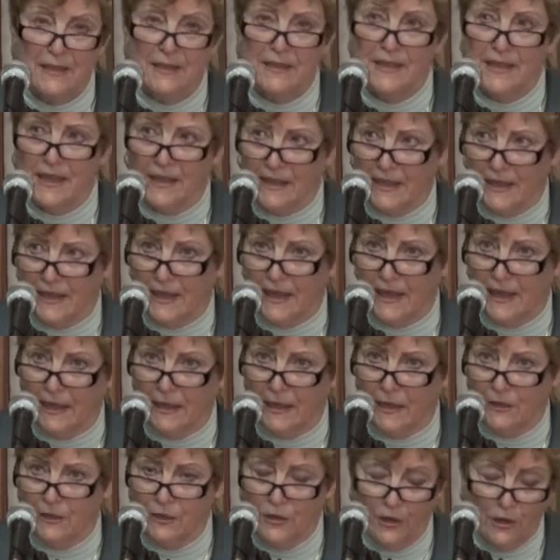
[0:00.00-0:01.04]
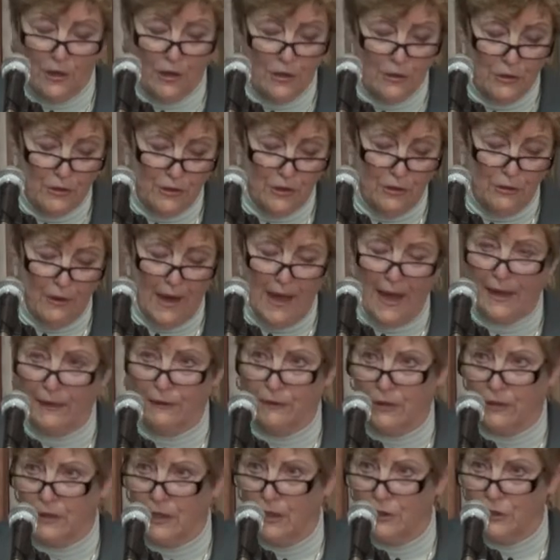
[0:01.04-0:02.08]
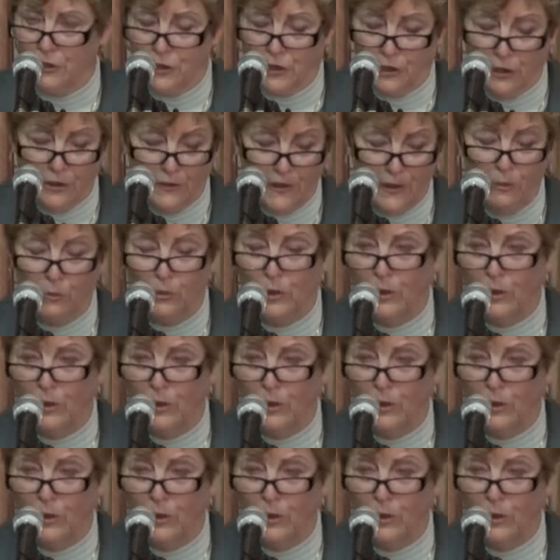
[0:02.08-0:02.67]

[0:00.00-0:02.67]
dedicated to agriculture that